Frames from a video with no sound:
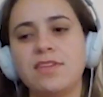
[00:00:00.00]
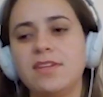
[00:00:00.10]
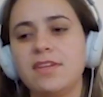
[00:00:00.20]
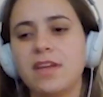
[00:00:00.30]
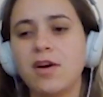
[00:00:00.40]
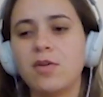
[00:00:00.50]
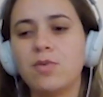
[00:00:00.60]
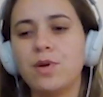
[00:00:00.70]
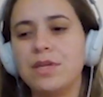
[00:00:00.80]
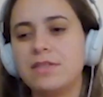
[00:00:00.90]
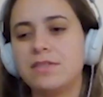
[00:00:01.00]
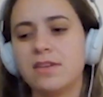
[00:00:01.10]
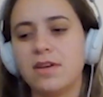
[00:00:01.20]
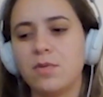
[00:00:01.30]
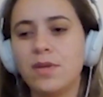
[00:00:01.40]
I think now it's
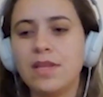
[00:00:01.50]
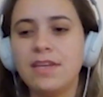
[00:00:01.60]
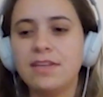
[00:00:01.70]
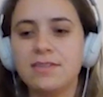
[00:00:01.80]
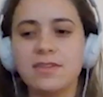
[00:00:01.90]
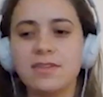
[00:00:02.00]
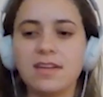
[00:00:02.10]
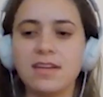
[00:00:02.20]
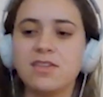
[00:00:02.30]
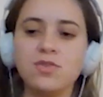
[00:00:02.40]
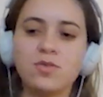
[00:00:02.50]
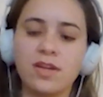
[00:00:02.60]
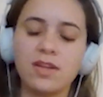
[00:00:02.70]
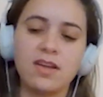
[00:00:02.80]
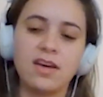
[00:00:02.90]
really easy. Like you
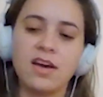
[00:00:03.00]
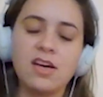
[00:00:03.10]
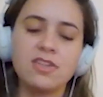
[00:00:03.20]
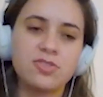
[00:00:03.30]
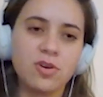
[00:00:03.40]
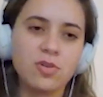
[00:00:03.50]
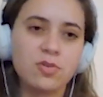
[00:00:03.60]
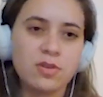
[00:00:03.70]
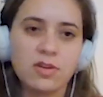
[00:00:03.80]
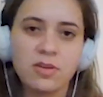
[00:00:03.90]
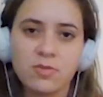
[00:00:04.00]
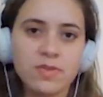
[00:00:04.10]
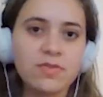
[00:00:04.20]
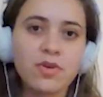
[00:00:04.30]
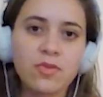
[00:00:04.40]
can talk
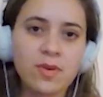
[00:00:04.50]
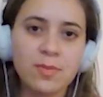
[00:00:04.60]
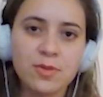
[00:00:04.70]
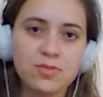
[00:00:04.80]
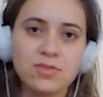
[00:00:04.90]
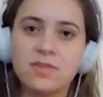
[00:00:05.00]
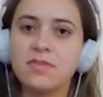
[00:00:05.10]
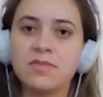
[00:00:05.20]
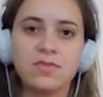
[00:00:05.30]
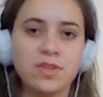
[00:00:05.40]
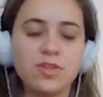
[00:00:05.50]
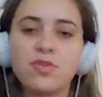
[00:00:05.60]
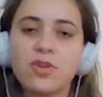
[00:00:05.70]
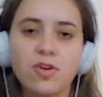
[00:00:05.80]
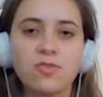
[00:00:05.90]
with your family using
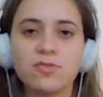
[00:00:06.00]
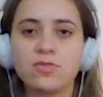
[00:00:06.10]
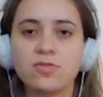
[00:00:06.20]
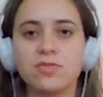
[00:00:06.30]
video calls.